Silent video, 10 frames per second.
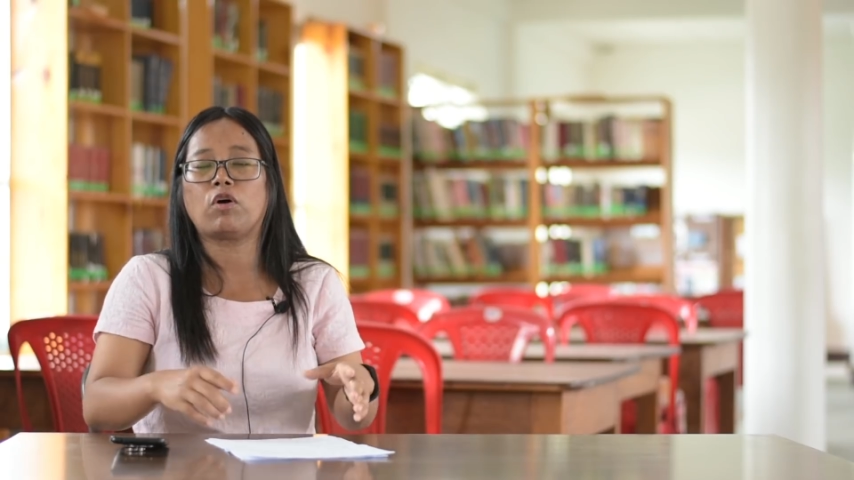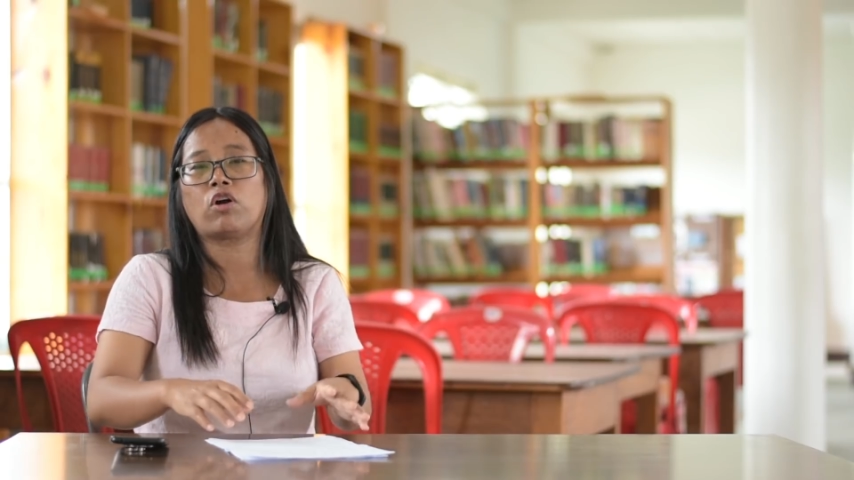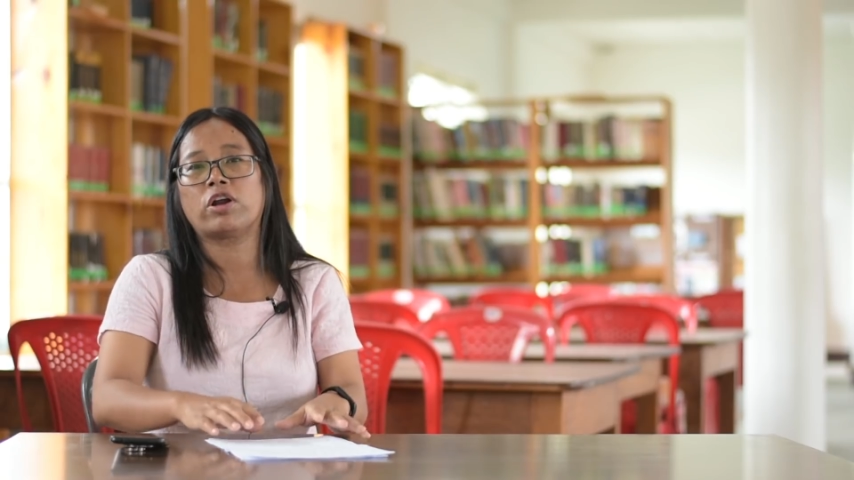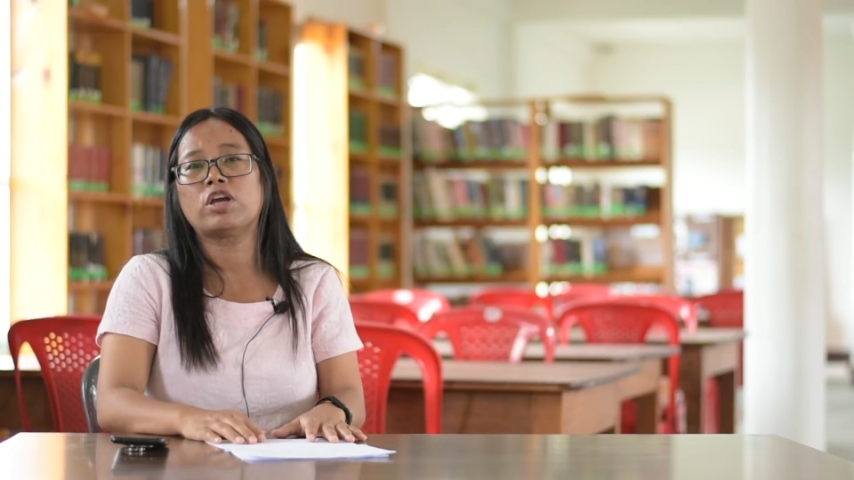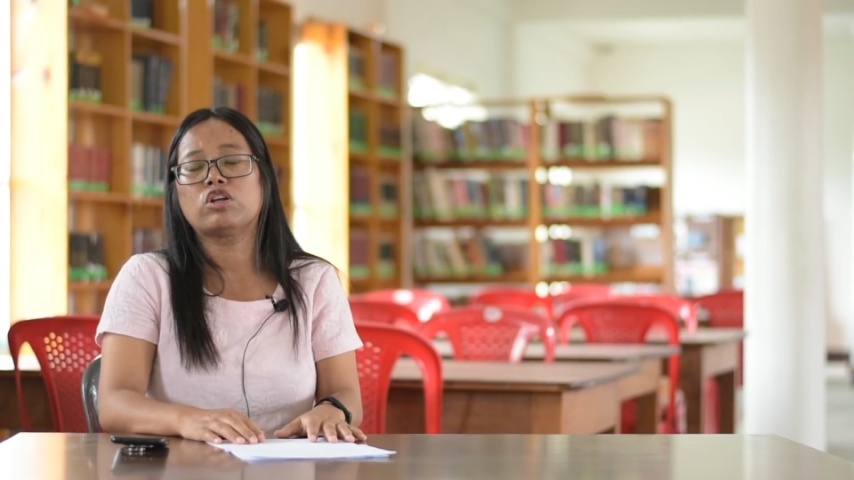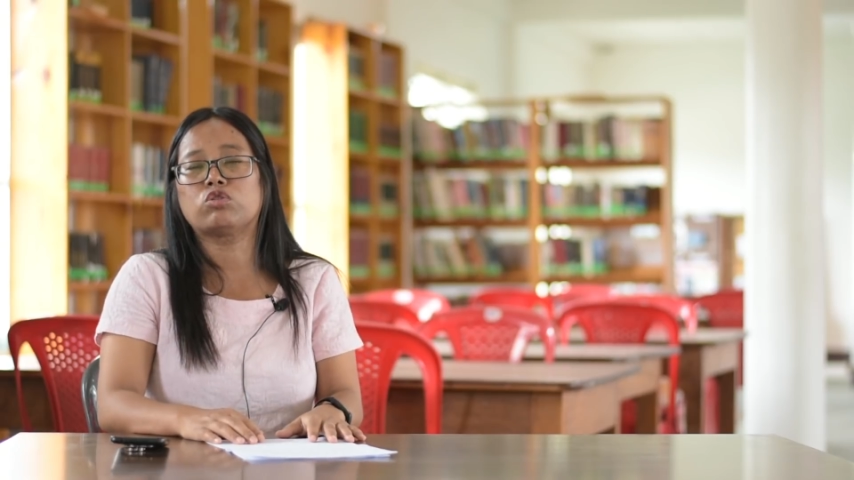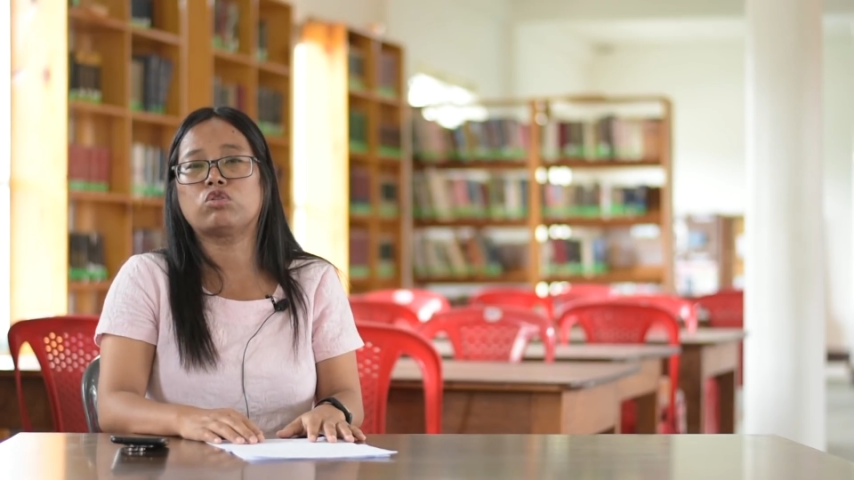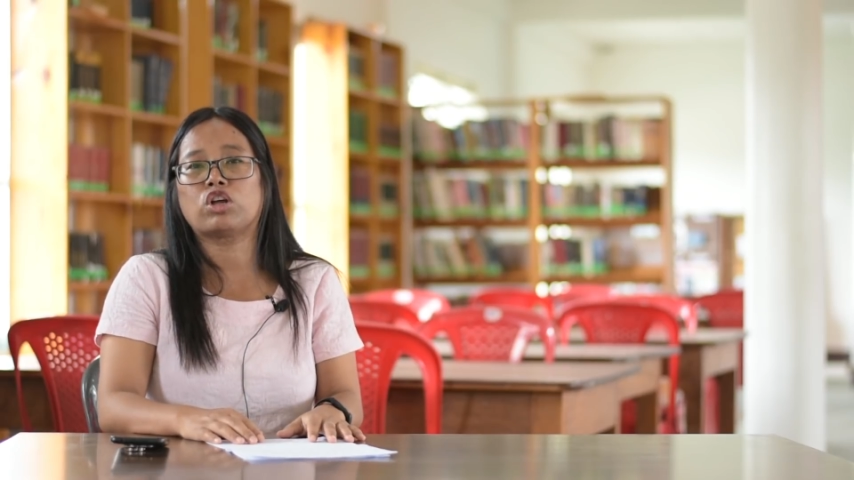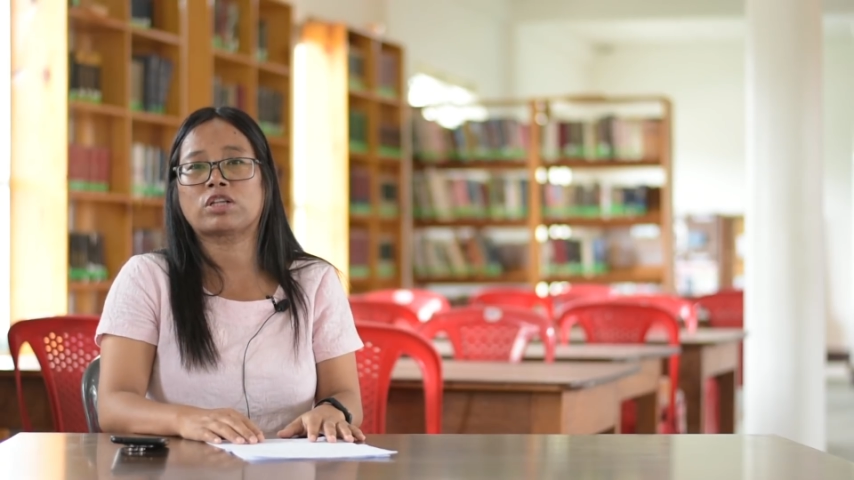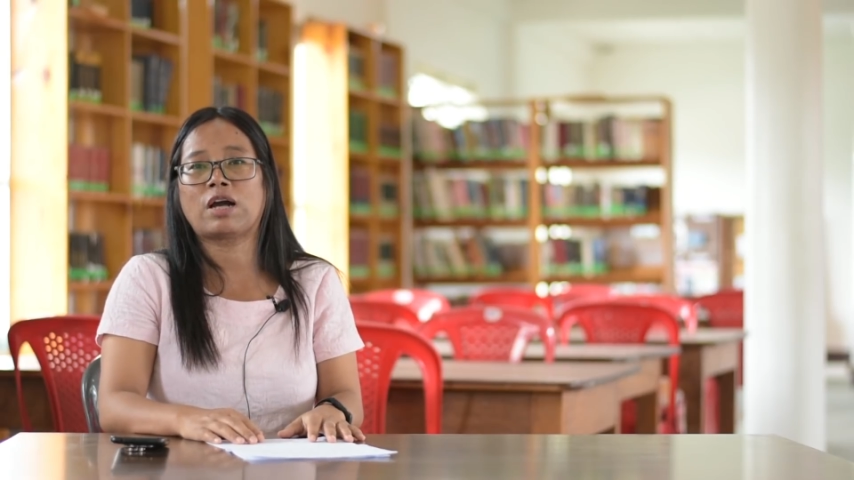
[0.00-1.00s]
or
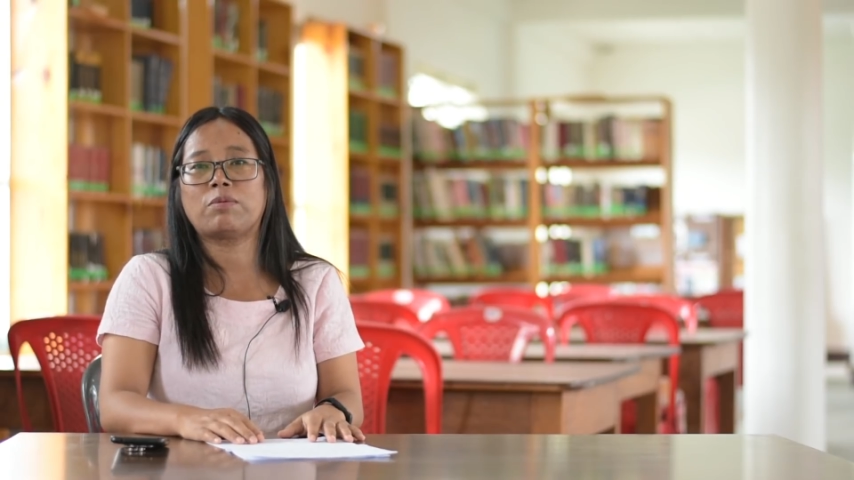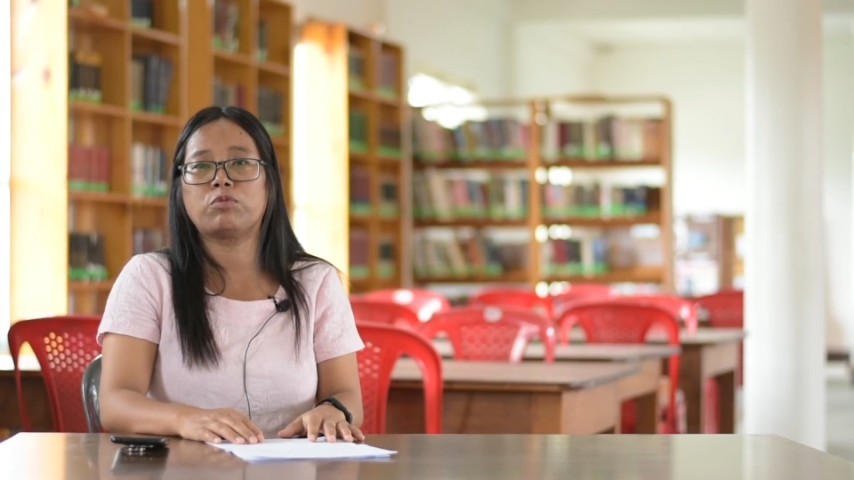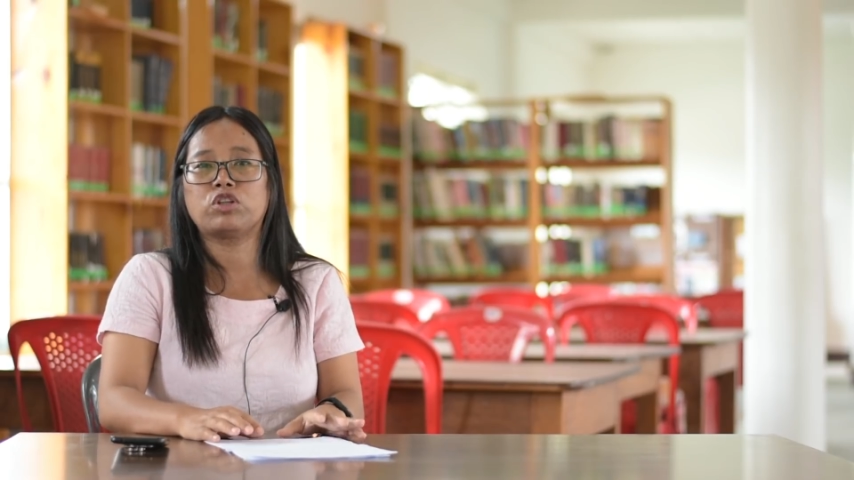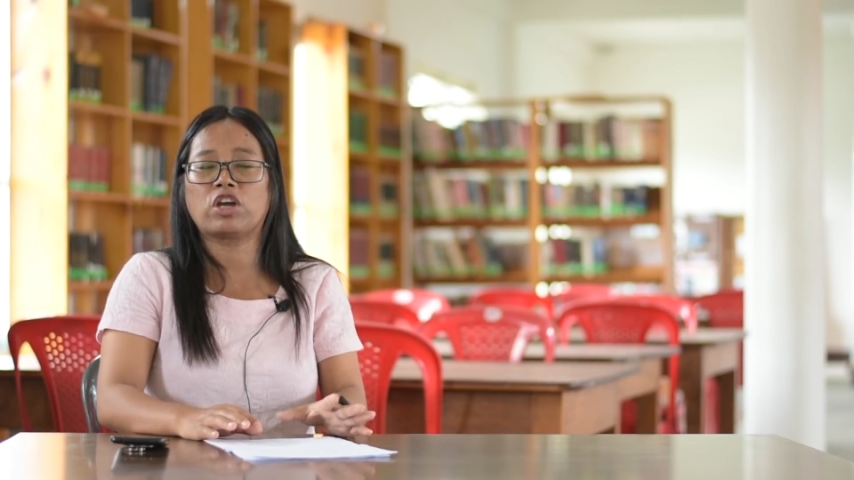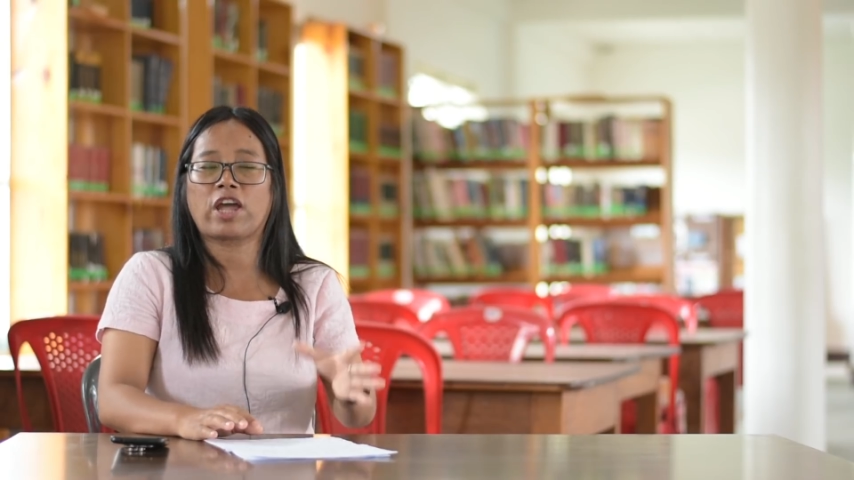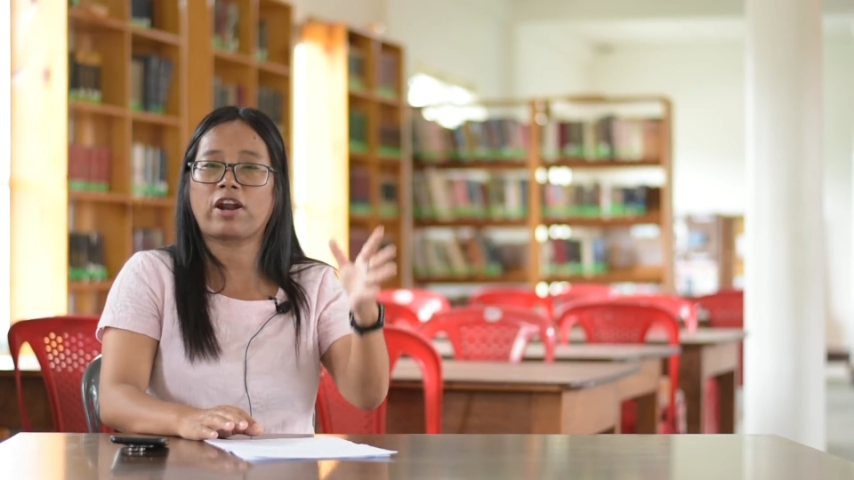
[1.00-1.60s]
do not come with your